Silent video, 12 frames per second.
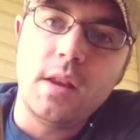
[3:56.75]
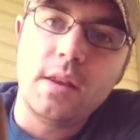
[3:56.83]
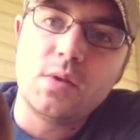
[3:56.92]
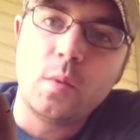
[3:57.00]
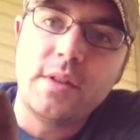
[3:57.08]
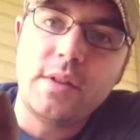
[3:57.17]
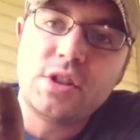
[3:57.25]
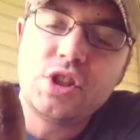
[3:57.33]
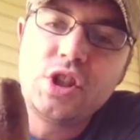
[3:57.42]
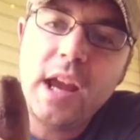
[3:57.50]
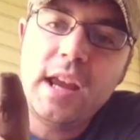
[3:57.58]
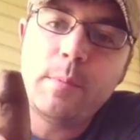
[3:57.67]
this
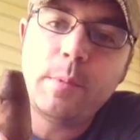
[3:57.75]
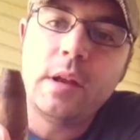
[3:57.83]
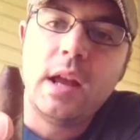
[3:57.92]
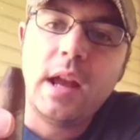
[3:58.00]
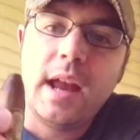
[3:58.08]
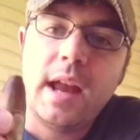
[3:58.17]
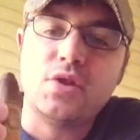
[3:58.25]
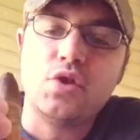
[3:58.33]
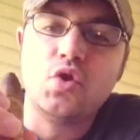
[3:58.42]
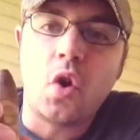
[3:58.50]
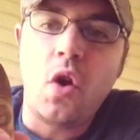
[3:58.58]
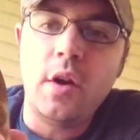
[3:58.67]
shape, it's
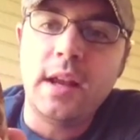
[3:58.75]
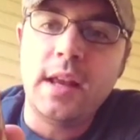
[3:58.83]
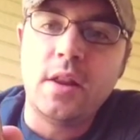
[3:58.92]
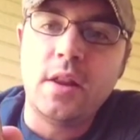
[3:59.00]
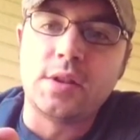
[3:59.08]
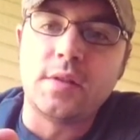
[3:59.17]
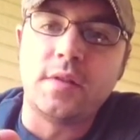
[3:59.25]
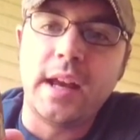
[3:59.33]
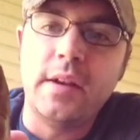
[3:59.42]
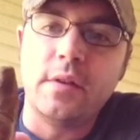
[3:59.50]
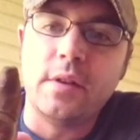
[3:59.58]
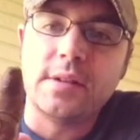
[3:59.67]
drawing in those
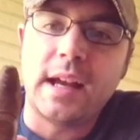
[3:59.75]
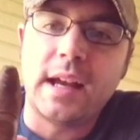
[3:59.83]
flavors.